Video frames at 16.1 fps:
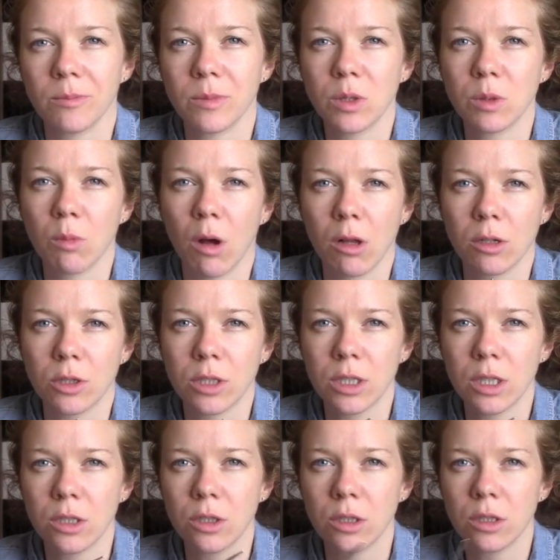smaller
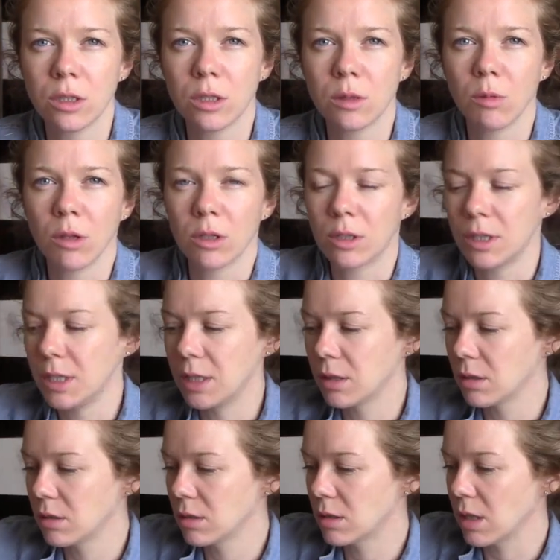stitches, smaller
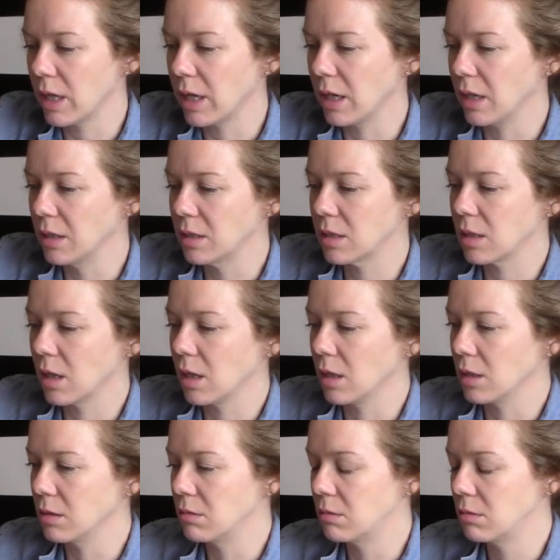needles, and it's
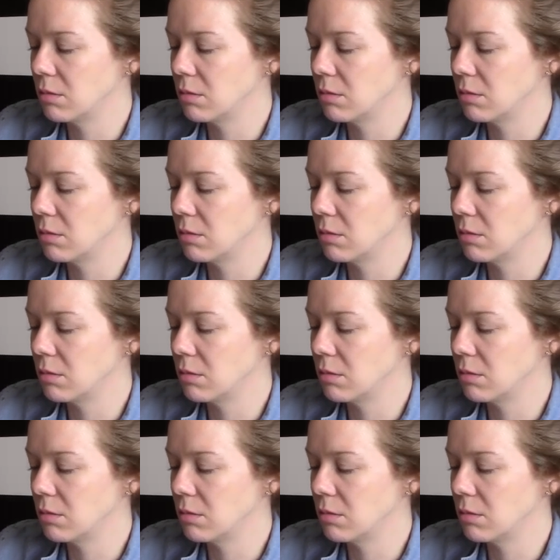it